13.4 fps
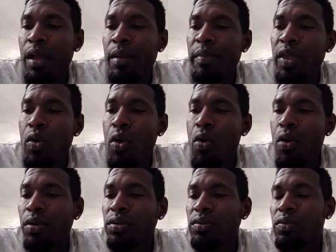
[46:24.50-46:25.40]

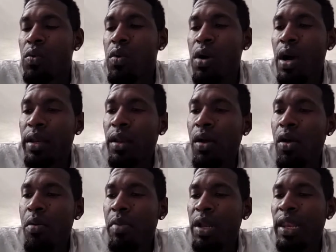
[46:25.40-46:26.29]
PMU
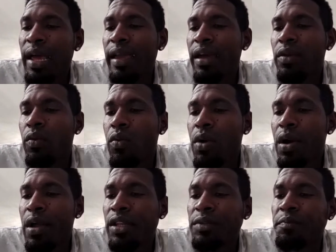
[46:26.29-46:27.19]
one, Humble
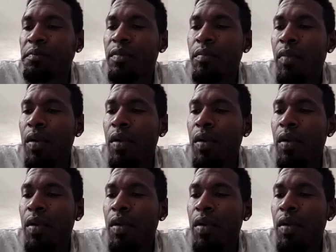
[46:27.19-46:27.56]
Lion one.